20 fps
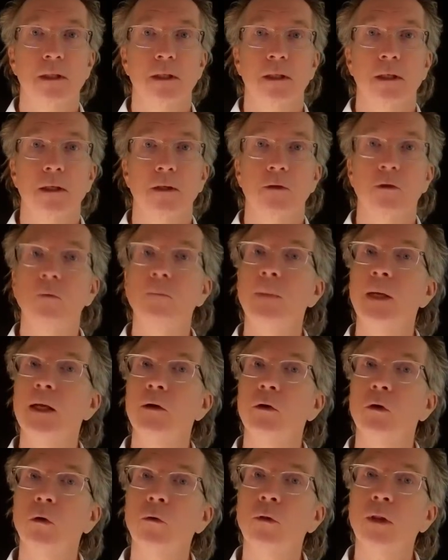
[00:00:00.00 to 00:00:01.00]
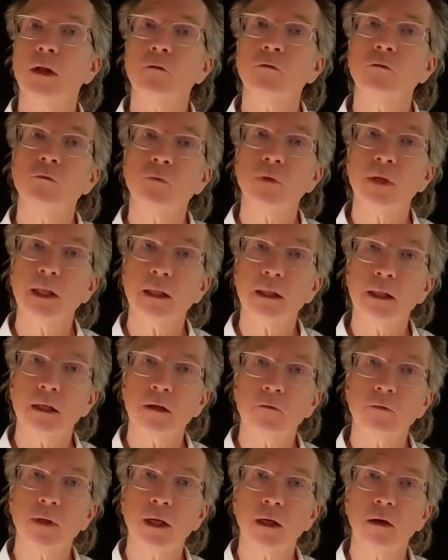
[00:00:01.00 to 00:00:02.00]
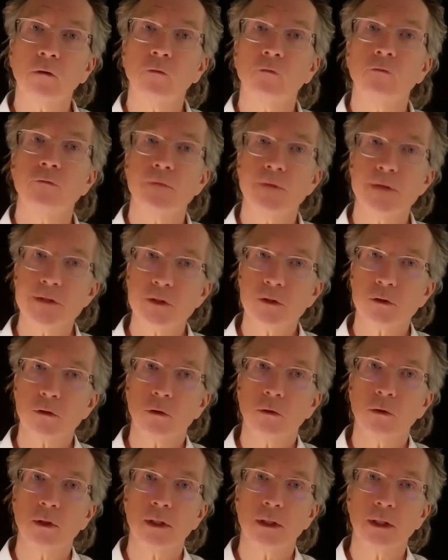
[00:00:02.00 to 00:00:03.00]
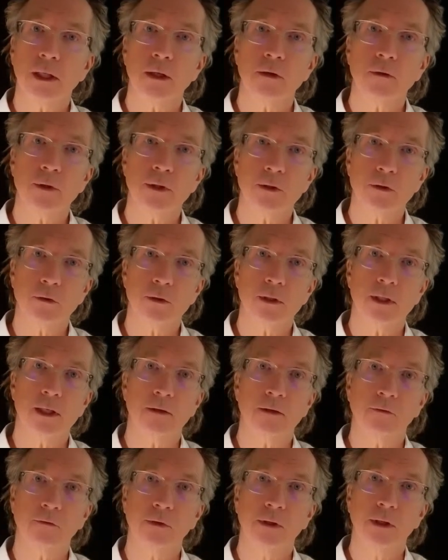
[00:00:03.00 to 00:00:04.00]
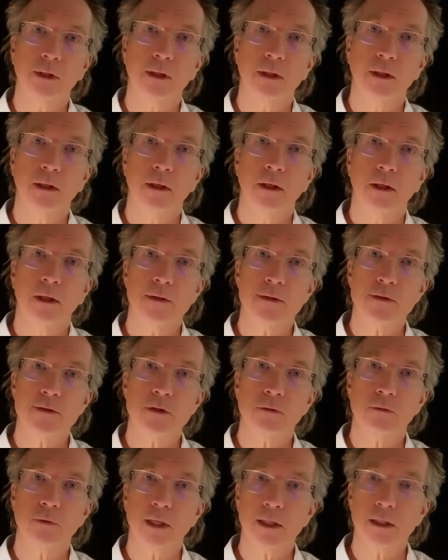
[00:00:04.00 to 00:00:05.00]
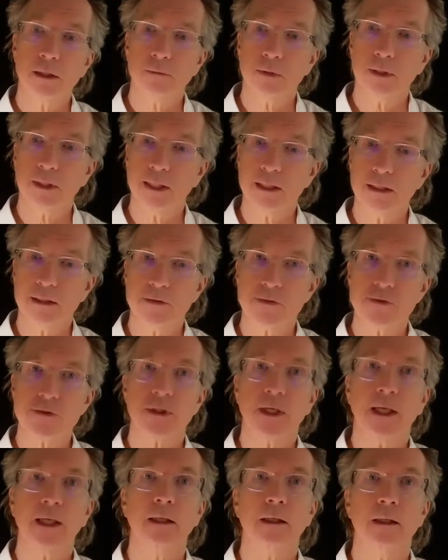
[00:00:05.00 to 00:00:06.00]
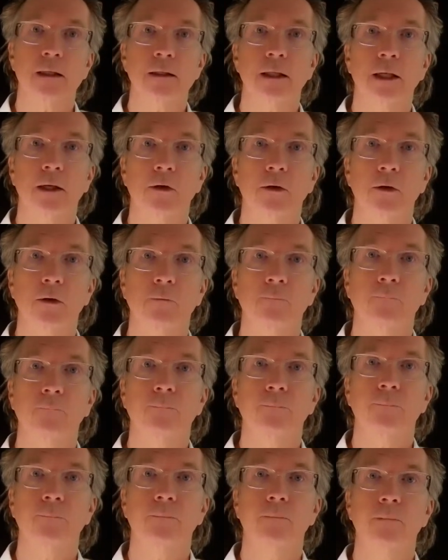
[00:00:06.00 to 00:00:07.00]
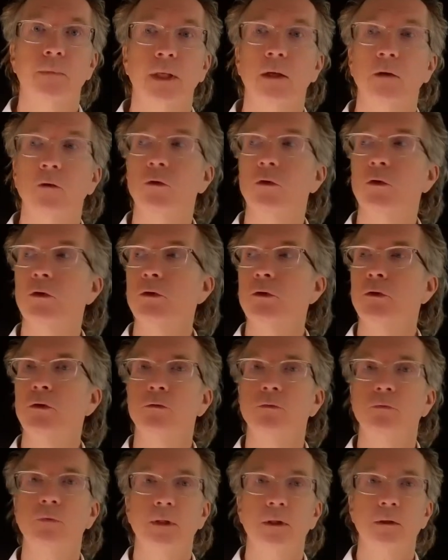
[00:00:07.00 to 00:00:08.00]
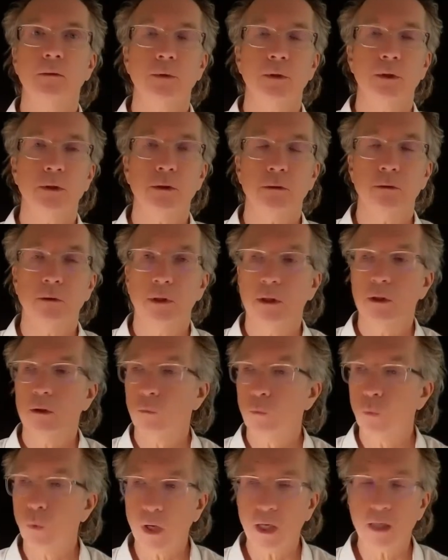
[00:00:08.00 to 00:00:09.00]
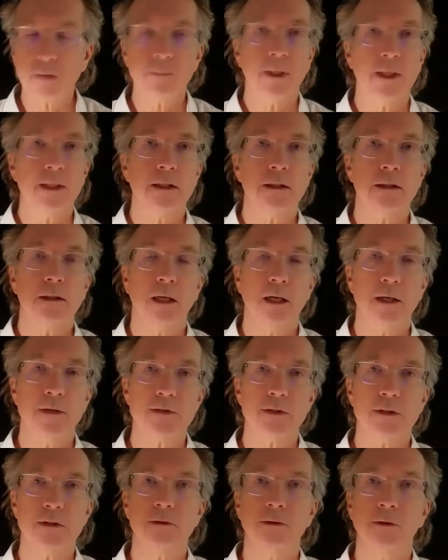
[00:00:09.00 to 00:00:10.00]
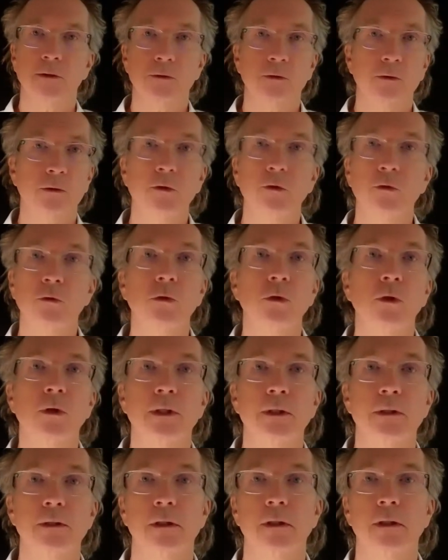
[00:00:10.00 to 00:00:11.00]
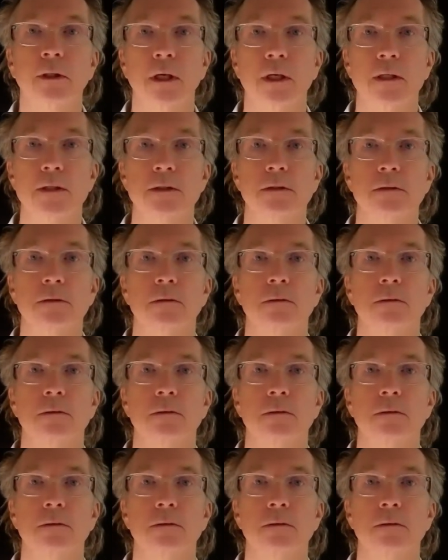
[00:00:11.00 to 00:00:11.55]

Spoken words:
you may know that feeling of how physical clutter in your life is directly related to psychic clutter. How good you feel when you walk by the closet or you look in the closet.